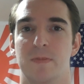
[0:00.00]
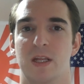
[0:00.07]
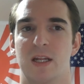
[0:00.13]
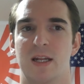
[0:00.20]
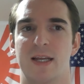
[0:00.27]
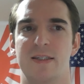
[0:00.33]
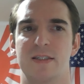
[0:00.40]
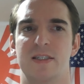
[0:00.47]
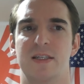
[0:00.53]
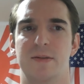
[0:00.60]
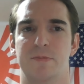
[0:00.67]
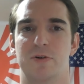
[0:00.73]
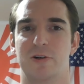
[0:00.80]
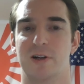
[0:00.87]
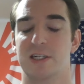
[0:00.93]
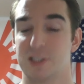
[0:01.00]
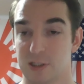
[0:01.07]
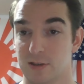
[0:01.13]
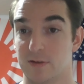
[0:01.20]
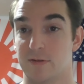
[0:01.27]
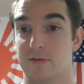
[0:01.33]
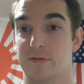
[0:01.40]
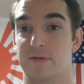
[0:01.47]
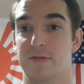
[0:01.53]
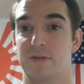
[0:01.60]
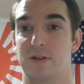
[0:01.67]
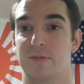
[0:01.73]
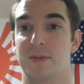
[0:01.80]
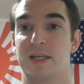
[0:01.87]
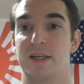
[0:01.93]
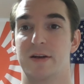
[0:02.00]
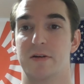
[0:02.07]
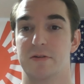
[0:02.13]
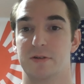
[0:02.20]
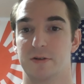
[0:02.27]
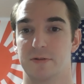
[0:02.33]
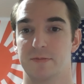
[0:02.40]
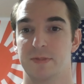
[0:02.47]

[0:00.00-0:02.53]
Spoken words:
like to see the progression of the main character.